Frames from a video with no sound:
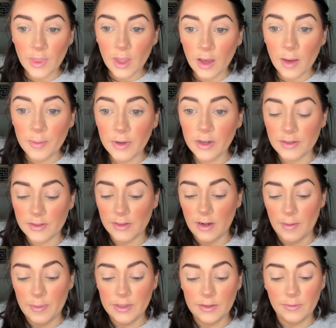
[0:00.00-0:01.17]
I'm going to stop
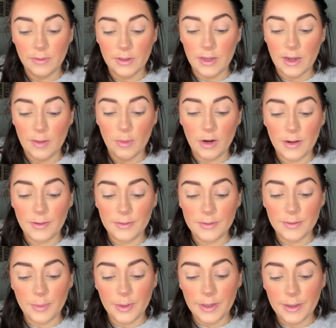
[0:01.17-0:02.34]
messing with the eyebrows,
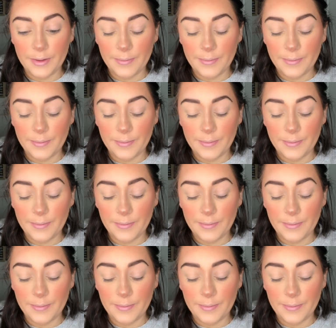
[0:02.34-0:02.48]
but